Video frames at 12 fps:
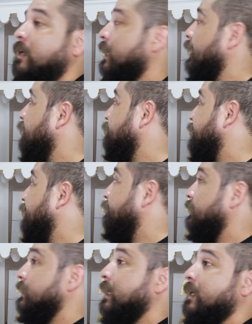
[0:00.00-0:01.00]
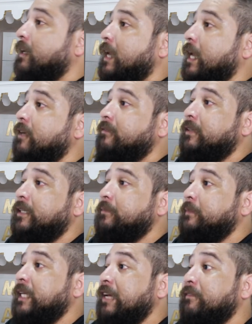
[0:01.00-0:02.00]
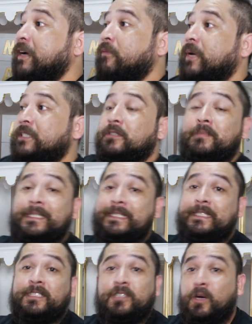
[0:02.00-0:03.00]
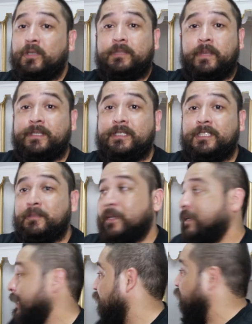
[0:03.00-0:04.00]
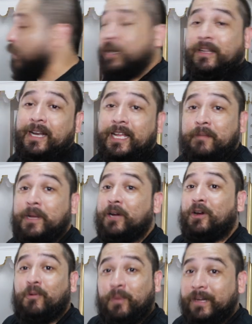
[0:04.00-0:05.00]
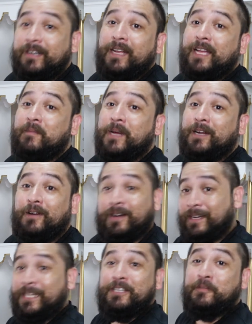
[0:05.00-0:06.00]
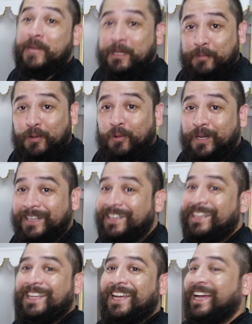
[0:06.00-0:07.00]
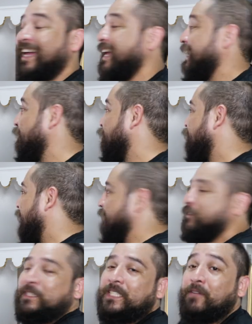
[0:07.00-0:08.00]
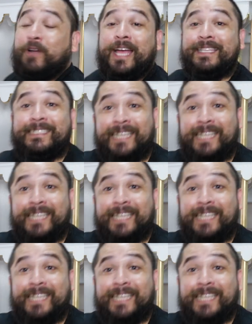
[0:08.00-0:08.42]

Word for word: Um, definitely got a lot of um, event rental businesses always messaging me like, where did I get my cart? Where did I get my cart? Can you make me one? And I've just never had the